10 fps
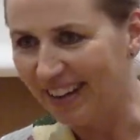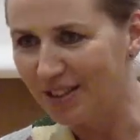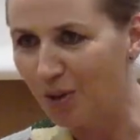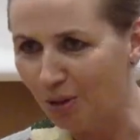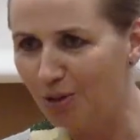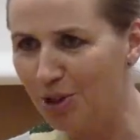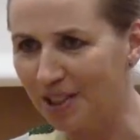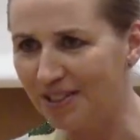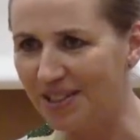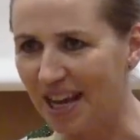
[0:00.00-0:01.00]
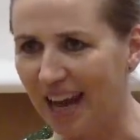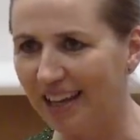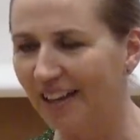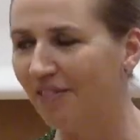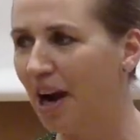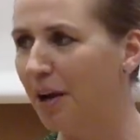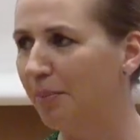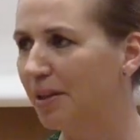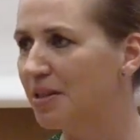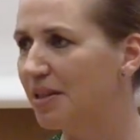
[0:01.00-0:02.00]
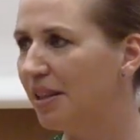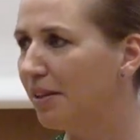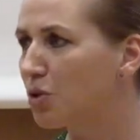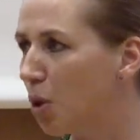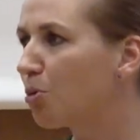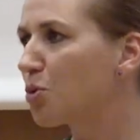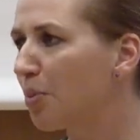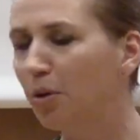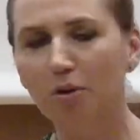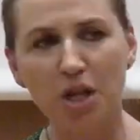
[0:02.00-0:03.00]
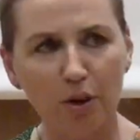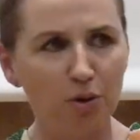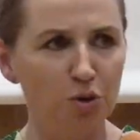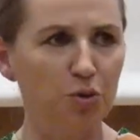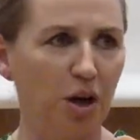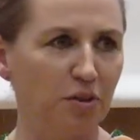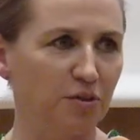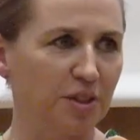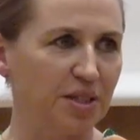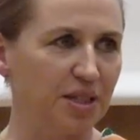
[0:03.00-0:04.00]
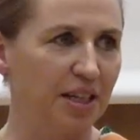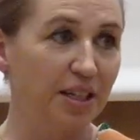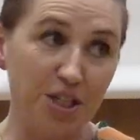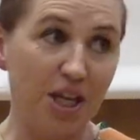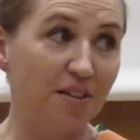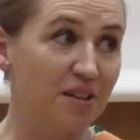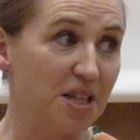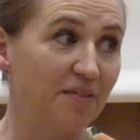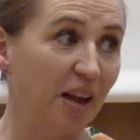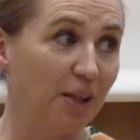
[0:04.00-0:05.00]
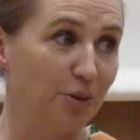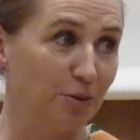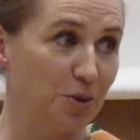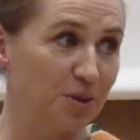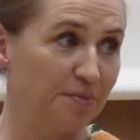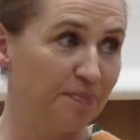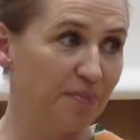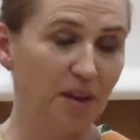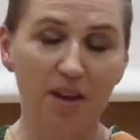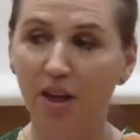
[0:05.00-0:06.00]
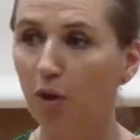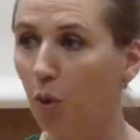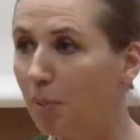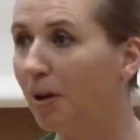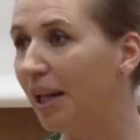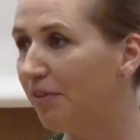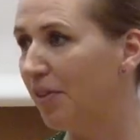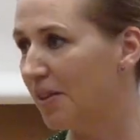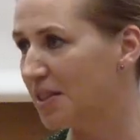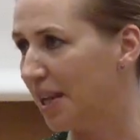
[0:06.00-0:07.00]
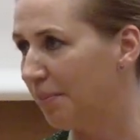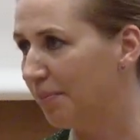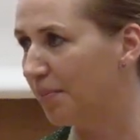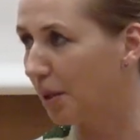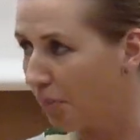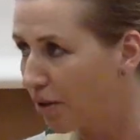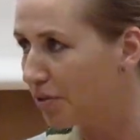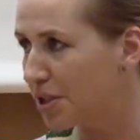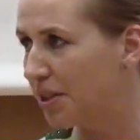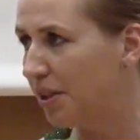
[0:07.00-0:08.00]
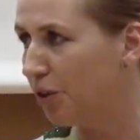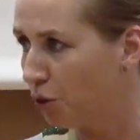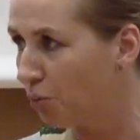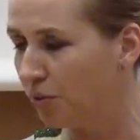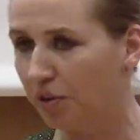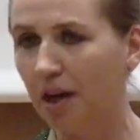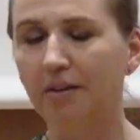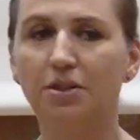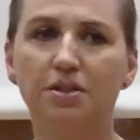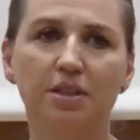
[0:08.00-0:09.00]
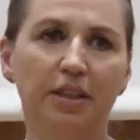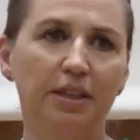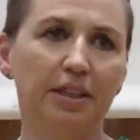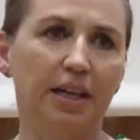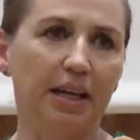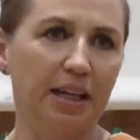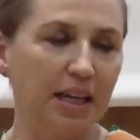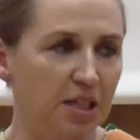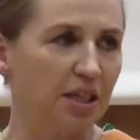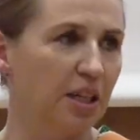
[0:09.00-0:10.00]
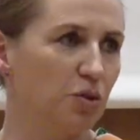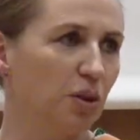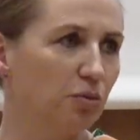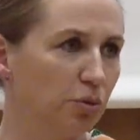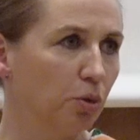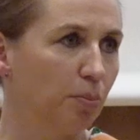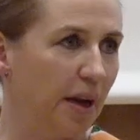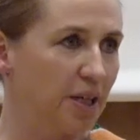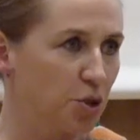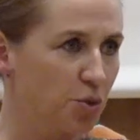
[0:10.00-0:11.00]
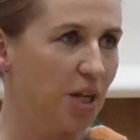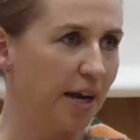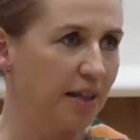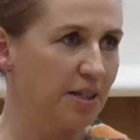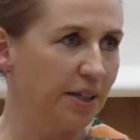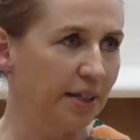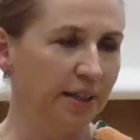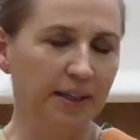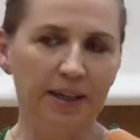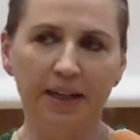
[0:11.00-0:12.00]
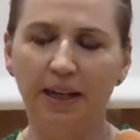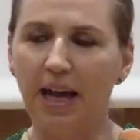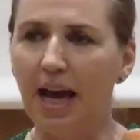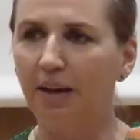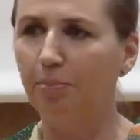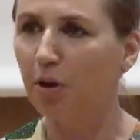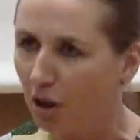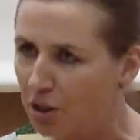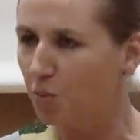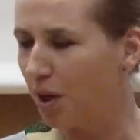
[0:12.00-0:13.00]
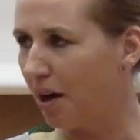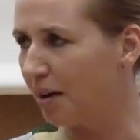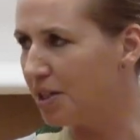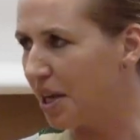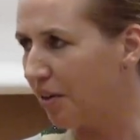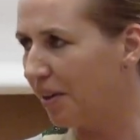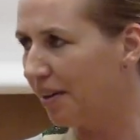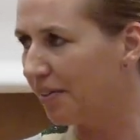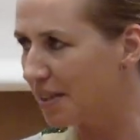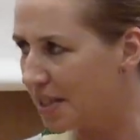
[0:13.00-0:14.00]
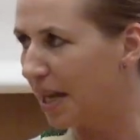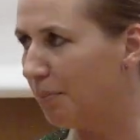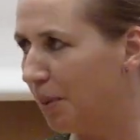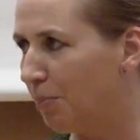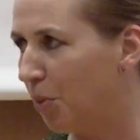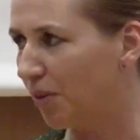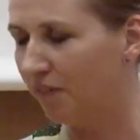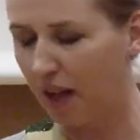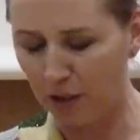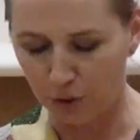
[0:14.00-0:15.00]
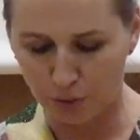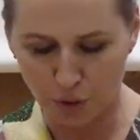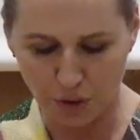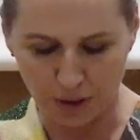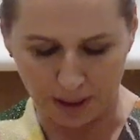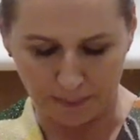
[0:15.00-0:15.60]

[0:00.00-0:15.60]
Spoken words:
solutions and environments, it is also because our two countries share the same values. We believe in the same democracy, human rights, international rule-based society. And because we are sharing the same important values,